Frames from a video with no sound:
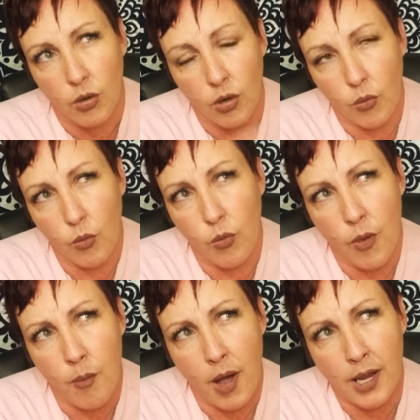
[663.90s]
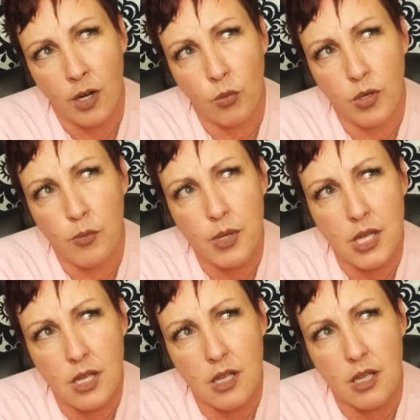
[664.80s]
the minor would
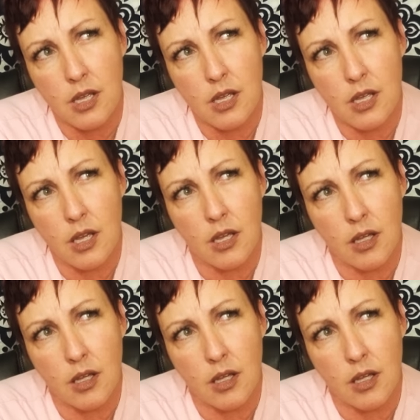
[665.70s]
be